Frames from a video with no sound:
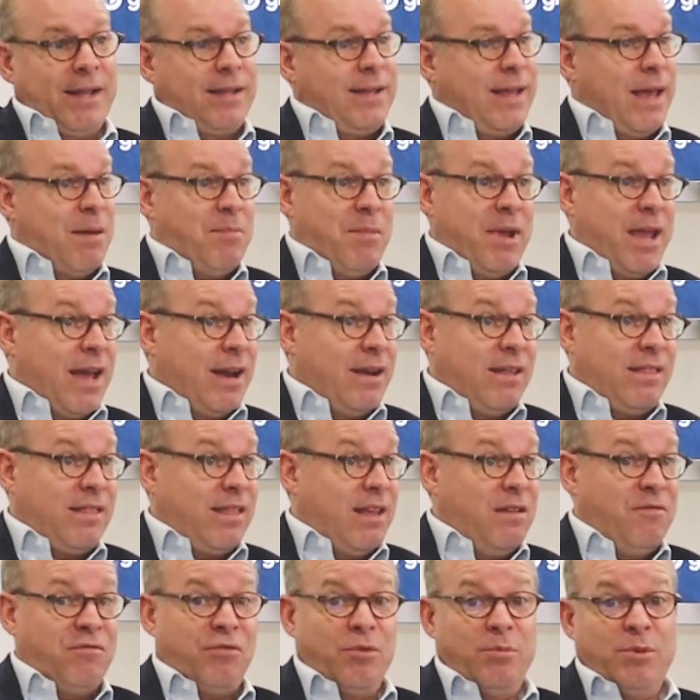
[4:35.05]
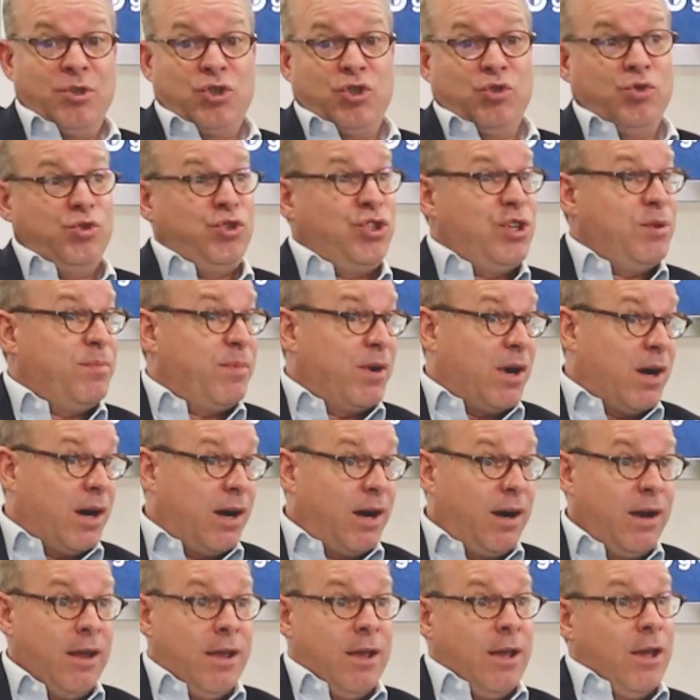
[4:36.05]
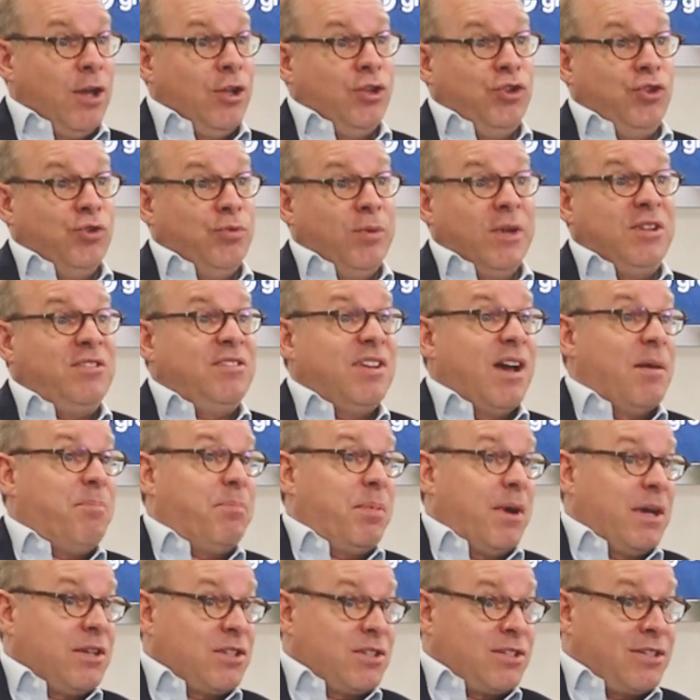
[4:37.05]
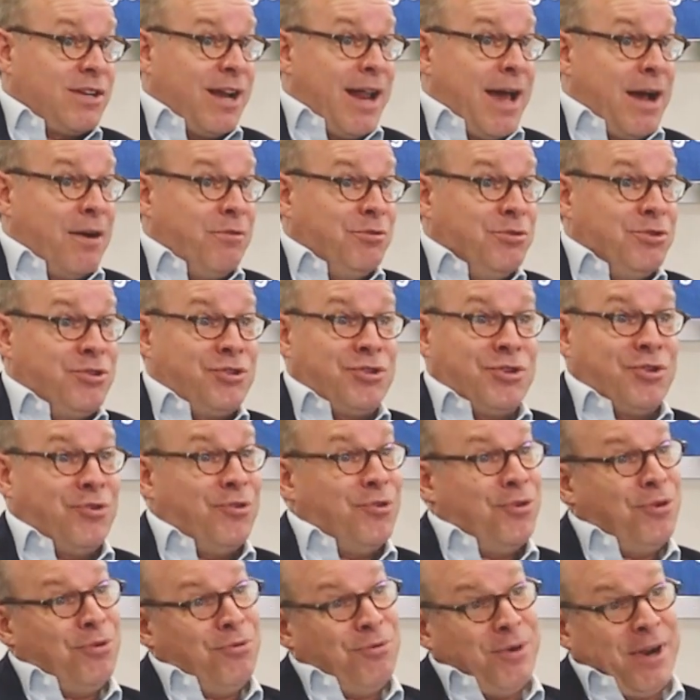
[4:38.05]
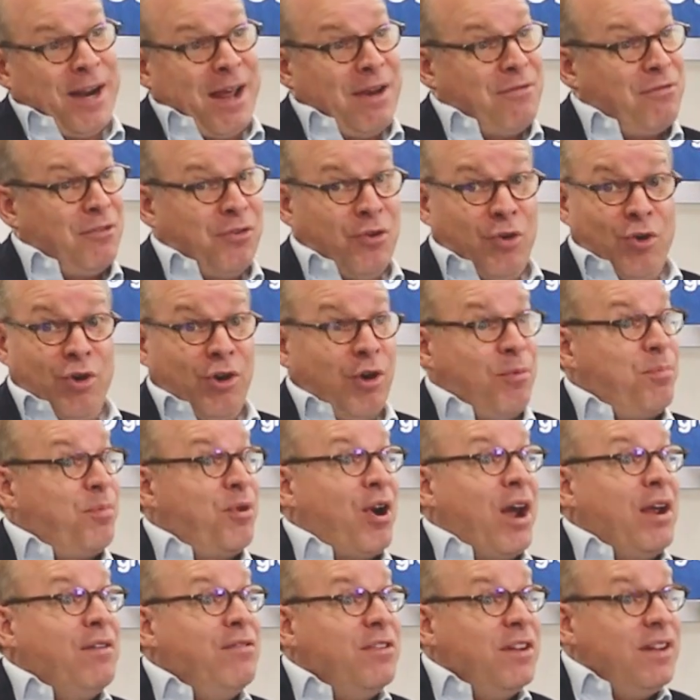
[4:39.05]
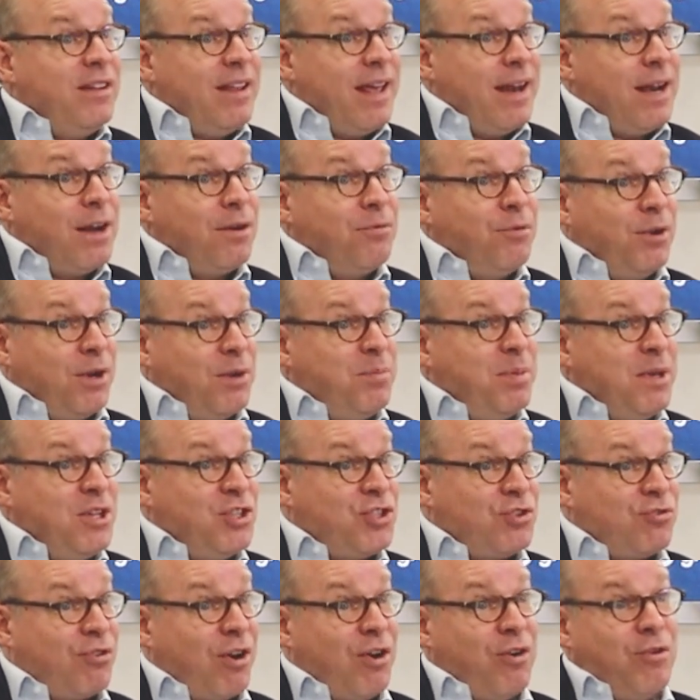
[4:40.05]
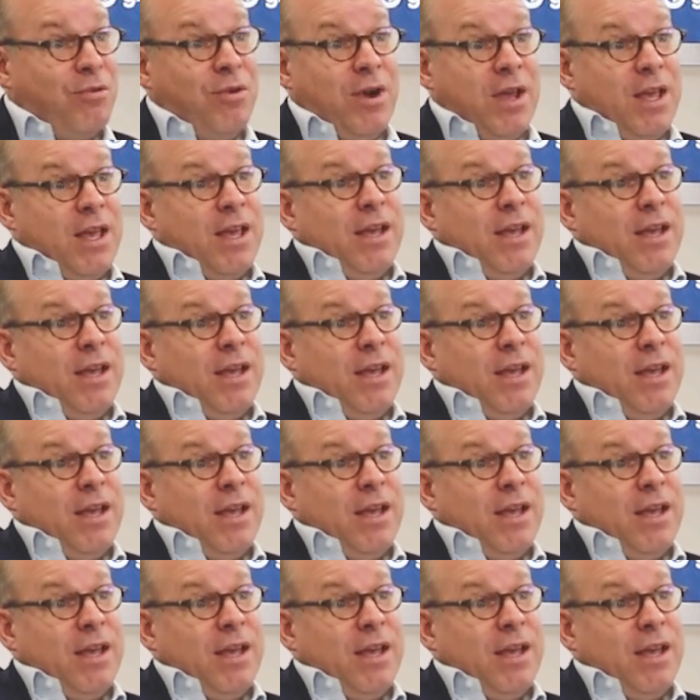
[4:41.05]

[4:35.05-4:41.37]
It can be anything from a sushi bar to a tapas lounge or whatever, or a private dinner with a bistro.